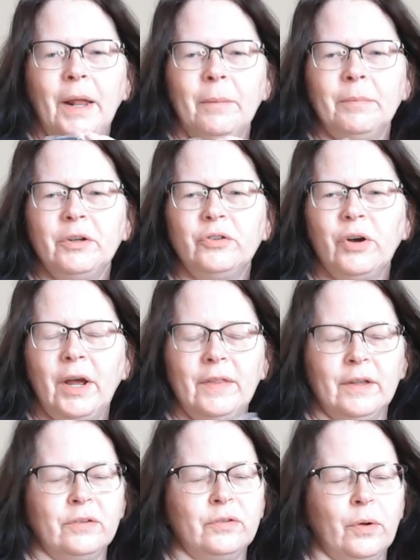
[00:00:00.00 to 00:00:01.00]
But I am going to try
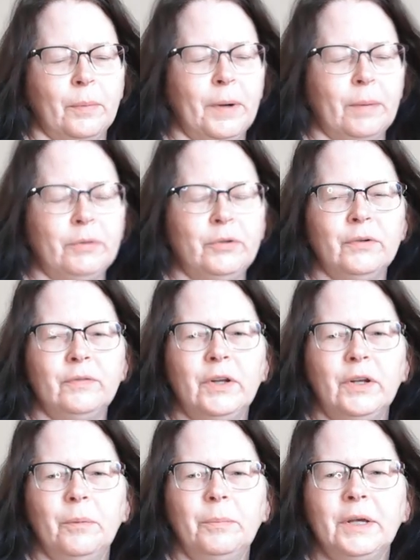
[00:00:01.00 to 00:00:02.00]
this, so I'll probably do a
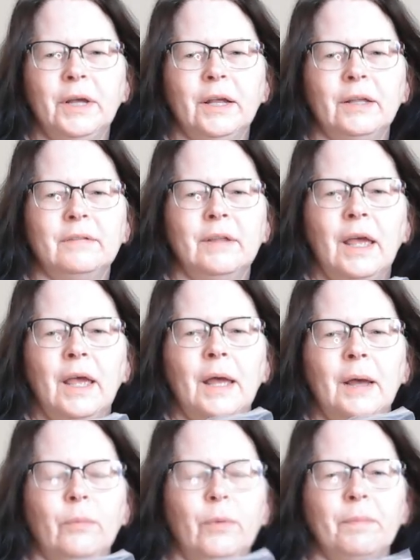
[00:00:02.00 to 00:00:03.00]
video because
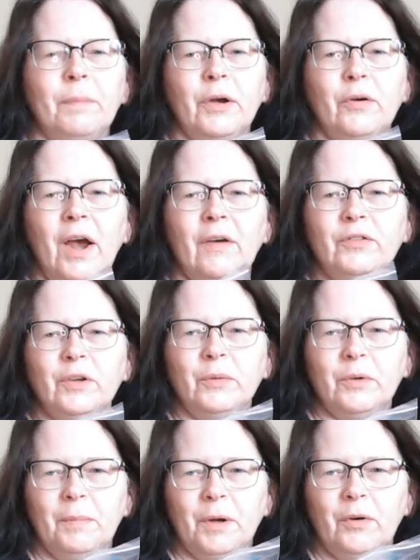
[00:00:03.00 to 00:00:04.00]
with my crafting
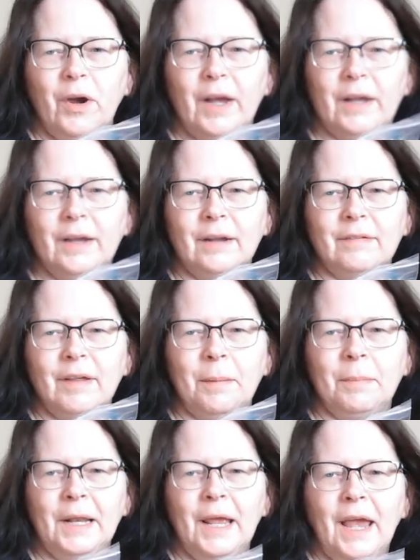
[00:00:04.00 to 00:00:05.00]
with my grandkids,
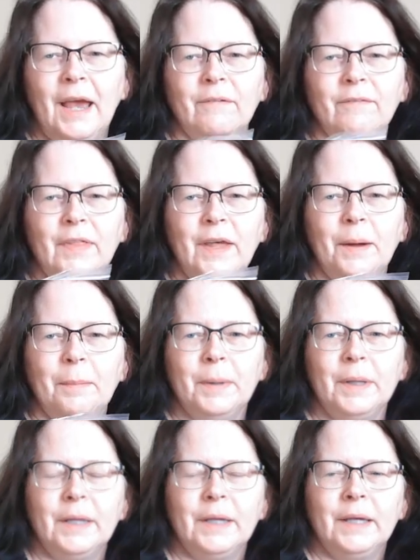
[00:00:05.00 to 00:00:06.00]
I'm going to have
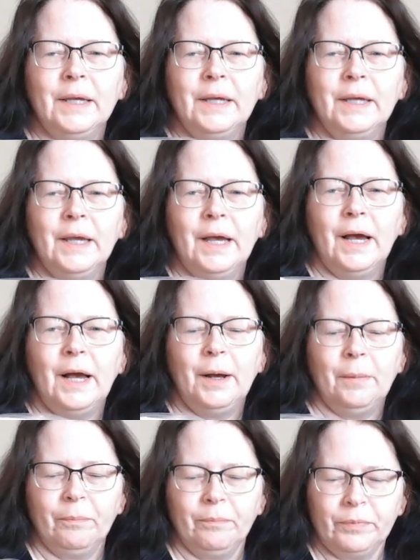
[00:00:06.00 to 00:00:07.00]
them
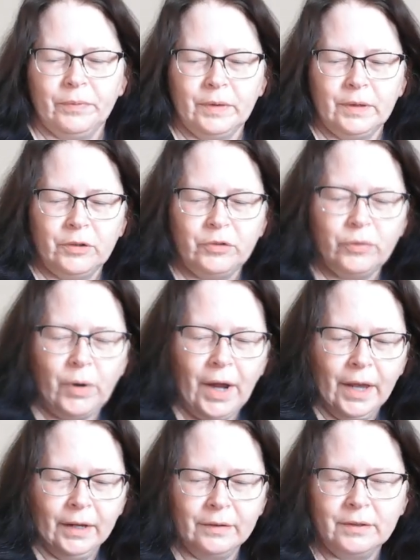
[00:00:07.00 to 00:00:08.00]
um,
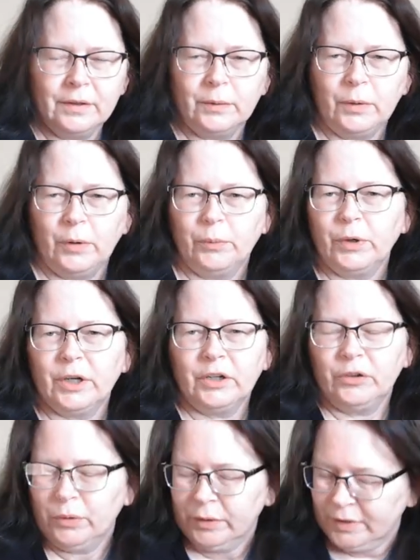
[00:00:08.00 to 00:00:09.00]
try it or we're
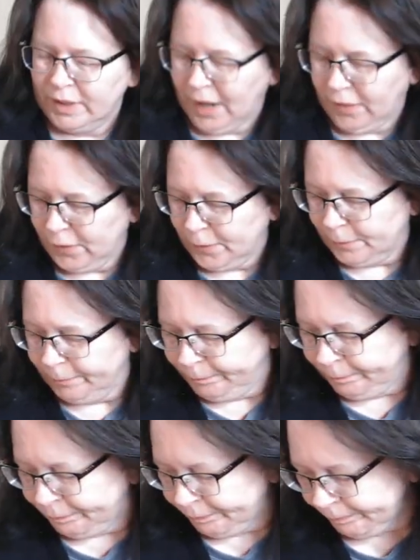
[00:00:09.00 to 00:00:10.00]
going to do it together.
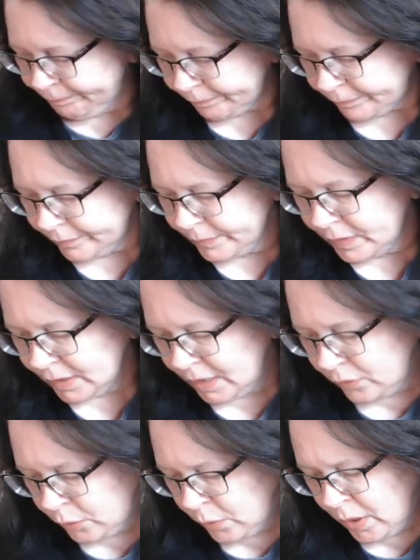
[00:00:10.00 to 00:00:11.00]

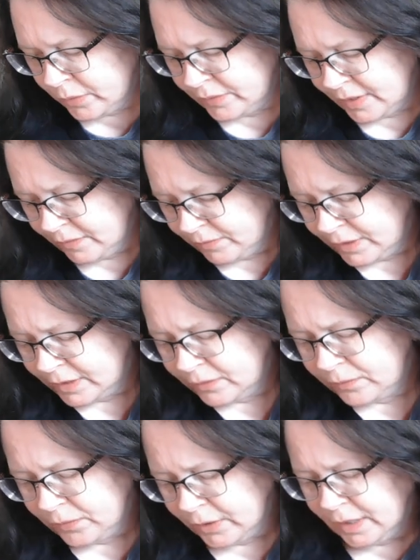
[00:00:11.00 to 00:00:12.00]
I don't know how safe it
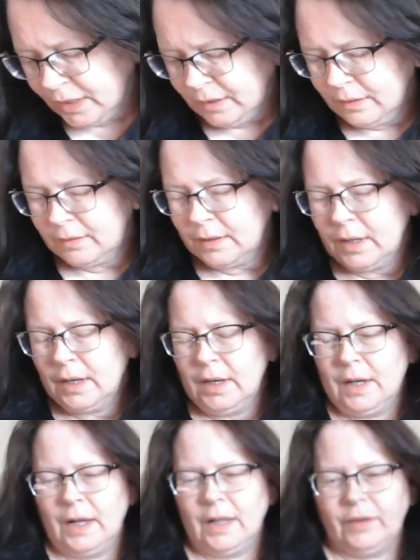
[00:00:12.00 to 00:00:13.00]
is for kids.
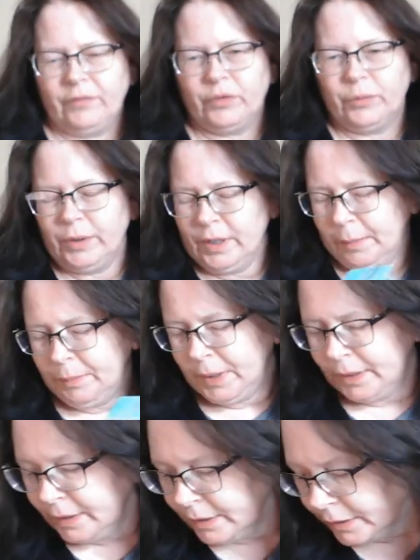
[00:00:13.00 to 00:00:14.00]
I'll have to read up
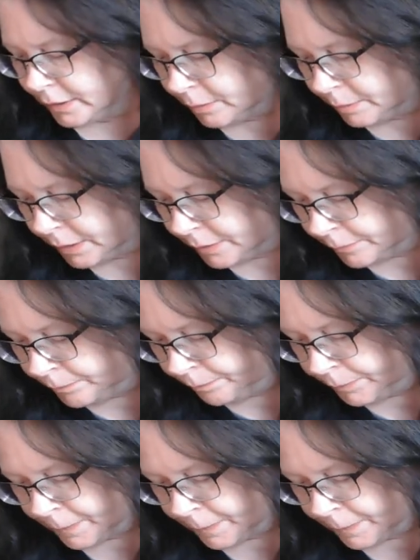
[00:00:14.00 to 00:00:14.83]
on it a little bit.